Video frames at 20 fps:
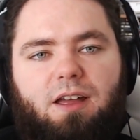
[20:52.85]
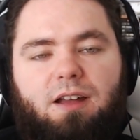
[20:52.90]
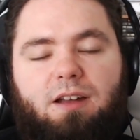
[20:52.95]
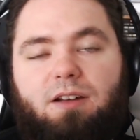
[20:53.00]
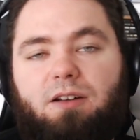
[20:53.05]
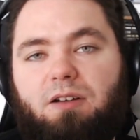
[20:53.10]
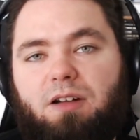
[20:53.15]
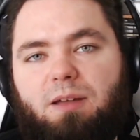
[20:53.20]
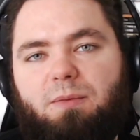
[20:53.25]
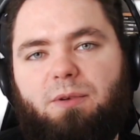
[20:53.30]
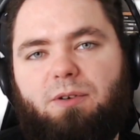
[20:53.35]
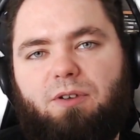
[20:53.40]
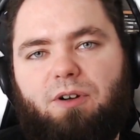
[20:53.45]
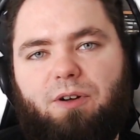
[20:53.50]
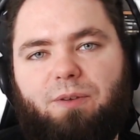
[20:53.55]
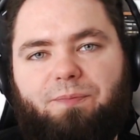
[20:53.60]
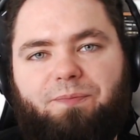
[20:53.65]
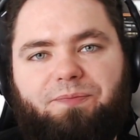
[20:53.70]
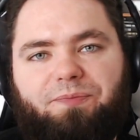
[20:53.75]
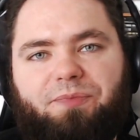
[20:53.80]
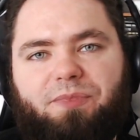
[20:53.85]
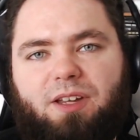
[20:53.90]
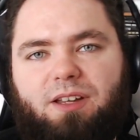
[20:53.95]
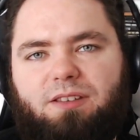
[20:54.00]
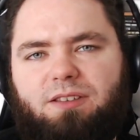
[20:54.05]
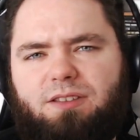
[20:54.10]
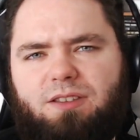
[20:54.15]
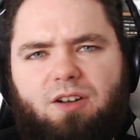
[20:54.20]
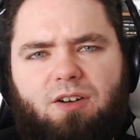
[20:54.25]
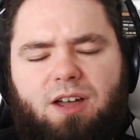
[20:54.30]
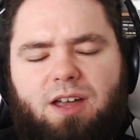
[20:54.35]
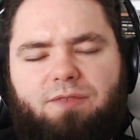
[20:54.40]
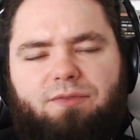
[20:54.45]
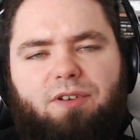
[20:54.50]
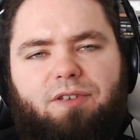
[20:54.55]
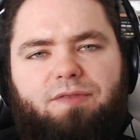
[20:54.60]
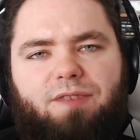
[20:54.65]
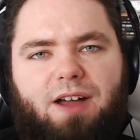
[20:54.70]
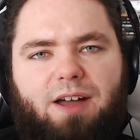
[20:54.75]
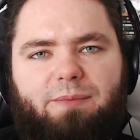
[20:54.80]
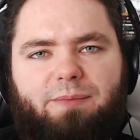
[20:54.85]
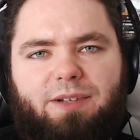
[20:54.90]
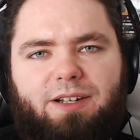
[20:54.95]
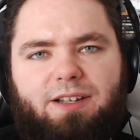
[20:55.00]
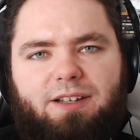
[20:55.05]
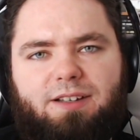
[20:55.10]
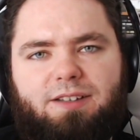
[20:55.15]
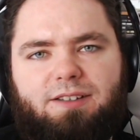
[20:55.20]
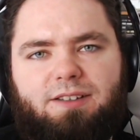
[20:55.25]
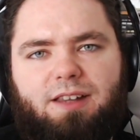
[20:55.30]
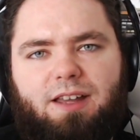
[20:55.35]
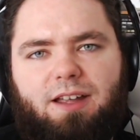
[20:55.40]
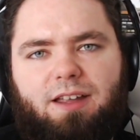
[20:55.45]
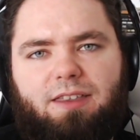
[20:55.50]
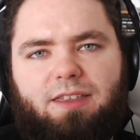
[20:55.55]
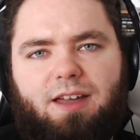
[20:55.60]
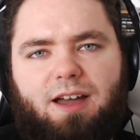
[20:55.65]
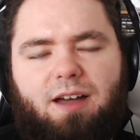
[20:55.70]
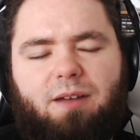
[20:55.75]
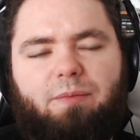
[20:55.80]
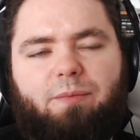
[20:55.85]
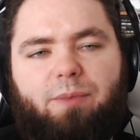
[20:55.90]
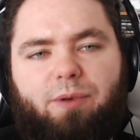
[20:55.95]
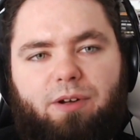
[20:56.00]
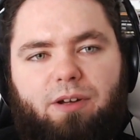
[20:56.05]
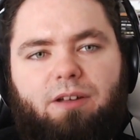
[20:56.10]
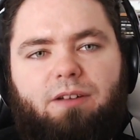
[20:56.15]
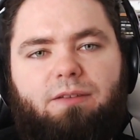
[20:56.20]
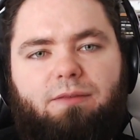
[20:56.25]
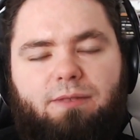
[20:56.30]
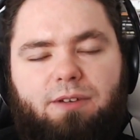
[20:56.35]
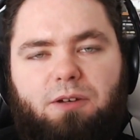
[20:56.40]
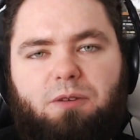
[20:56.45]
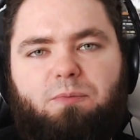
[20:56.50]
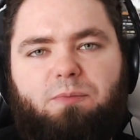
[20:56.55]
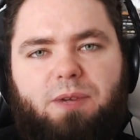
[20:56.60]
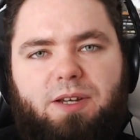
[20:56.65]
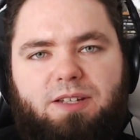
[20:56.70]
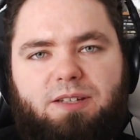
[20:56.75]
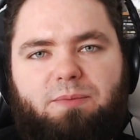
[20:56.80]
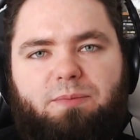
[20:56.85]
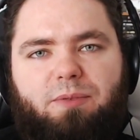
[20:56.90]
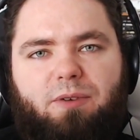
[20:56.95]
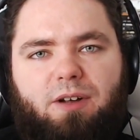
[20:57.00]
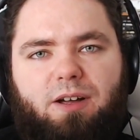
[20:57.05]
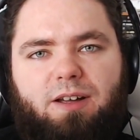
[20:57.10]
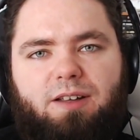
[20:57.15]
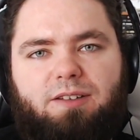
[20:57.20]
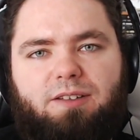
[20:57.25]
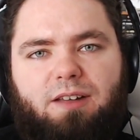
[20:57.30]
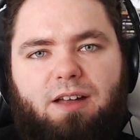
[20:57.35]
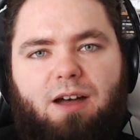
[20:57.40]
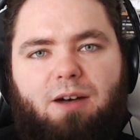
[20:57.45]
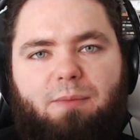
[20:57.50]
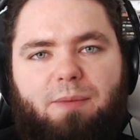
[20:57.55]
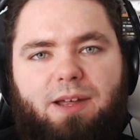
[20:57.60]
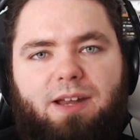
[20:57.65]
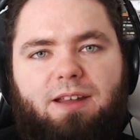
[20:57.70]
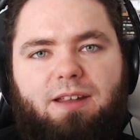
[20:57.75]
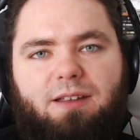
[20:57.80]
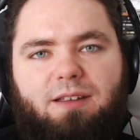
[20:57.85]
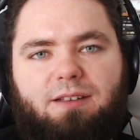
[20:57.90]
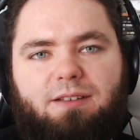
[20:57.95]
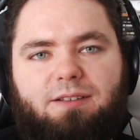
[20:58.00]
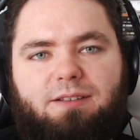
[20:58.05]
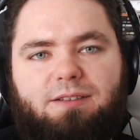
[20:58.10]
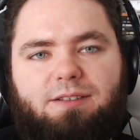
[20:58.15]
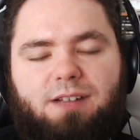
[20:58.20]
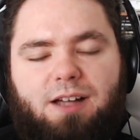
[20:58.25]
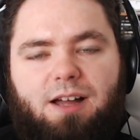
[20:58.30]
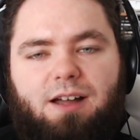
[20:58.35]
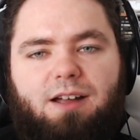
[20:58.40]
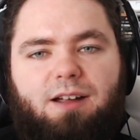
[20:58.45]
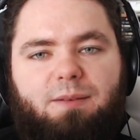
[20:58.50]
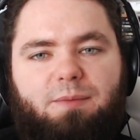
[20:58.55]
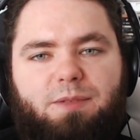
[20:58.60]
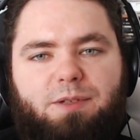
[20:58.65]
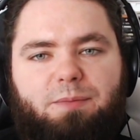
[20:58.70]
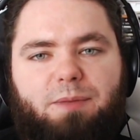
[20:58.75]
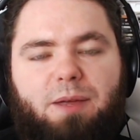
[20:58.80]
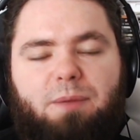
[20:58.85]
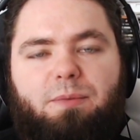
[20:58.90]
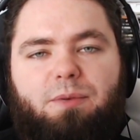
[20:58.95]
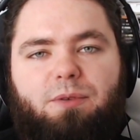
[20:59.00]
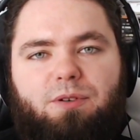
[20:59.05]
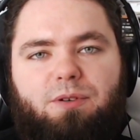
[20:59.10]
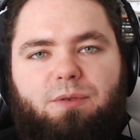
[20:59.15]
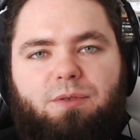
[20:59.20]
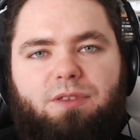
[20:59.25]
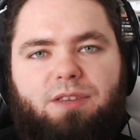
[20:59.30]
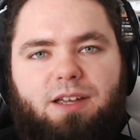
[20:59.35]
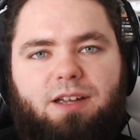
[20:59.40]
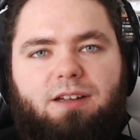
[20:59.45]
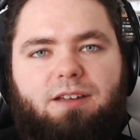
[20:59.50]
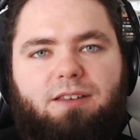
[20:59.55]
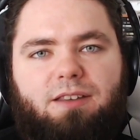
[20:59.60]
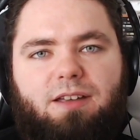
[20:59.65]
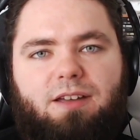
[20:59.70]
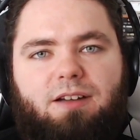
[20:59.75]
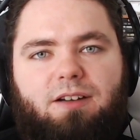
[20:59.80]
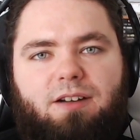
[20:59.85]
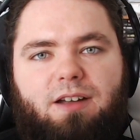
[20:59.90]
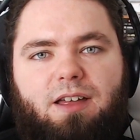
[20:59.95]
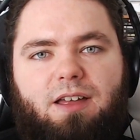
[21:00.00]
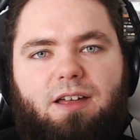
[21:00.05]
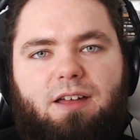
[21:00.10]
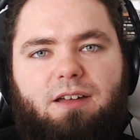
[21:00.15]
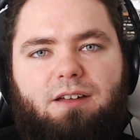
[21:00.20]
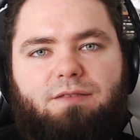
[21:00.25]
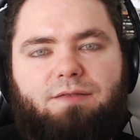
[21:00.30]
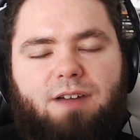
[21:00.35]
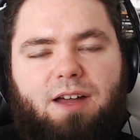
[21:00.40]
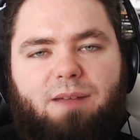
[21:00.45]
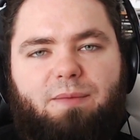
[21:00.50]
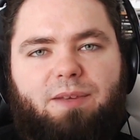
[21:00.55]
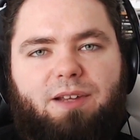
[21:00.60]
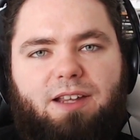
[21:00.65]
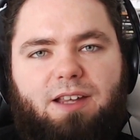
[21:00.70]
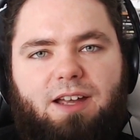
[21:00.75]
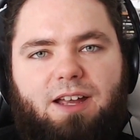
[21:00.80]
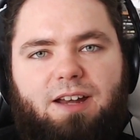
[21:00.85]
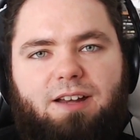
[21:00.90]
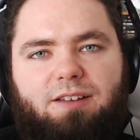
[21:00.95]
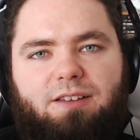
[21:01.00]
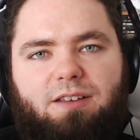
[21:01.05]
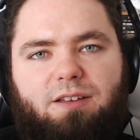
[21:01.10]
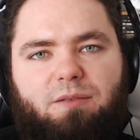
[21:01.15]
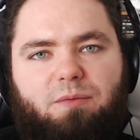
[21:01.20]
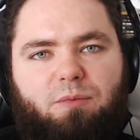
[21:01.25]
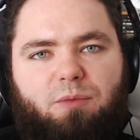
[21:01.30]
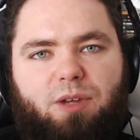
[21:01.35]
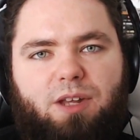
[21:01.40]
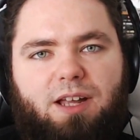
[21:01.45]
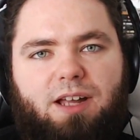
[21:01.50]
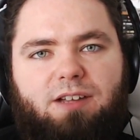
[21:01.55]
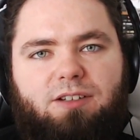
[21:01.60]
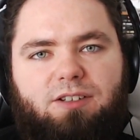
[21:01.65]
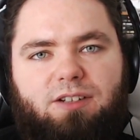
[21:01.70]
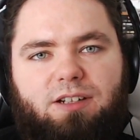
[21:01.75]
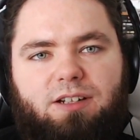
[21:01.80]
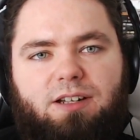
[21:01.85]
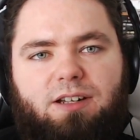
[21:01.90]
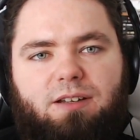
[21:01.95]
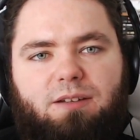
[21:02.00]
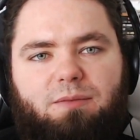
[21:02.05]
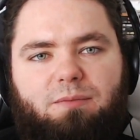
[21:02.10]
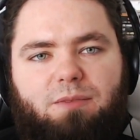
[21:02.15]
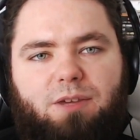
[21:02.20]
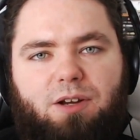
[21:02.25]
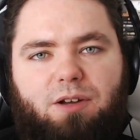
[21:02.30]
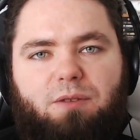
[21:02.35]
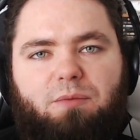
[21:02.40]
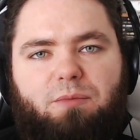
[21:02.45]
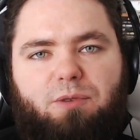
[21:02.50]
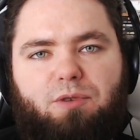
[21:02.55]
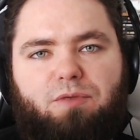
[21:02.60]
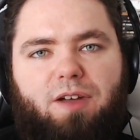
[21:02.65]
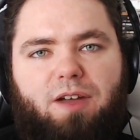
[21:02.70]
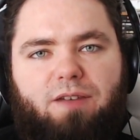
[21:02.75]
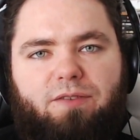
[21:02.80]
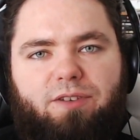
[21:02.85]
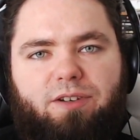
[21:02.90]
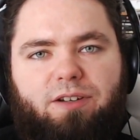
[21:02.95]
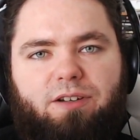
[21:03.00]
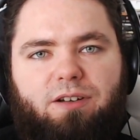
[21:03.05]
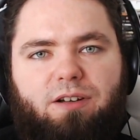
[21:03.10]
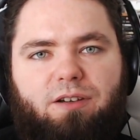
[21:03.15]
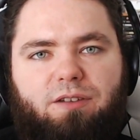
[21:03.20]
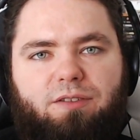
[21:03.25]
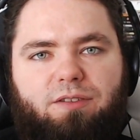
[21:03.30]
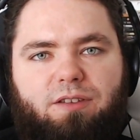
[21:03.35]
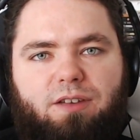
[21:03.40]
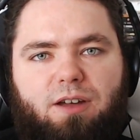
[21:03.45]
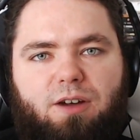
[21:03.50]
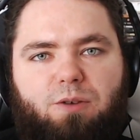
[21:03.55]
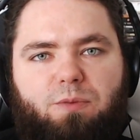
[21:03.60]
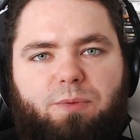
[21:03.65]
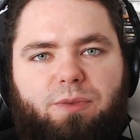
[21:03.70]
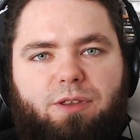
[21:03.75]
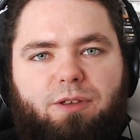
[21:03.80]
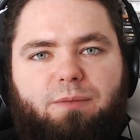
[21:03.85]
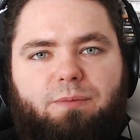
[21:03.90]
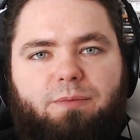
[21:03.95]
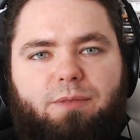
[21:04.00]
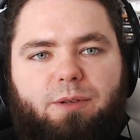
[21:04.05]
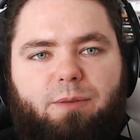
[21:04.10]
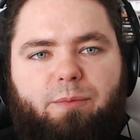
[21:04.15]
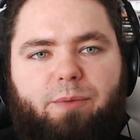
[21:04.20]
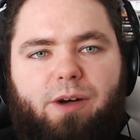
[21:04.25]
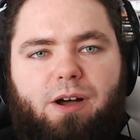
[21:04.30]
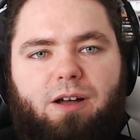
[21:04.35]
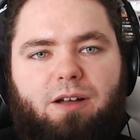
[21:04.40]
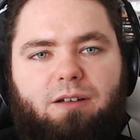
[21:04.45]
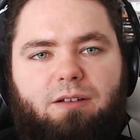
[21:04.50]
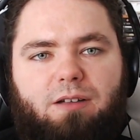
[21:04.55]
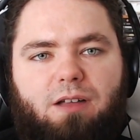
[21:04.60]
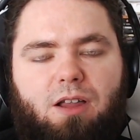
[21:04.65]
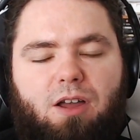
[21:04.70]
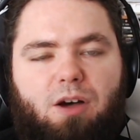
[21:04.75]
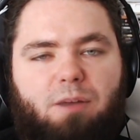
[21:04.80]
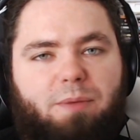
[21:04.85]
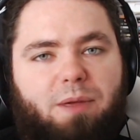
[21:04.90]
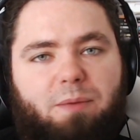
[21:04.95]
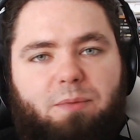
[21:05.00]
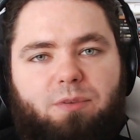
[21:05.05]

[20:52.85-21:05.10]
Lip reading: But don't get me wrong, not every family is like that, but you'd be surprised how many times people who think their family hates them will actually, you know, move heaven and earth to help them. But a lot of people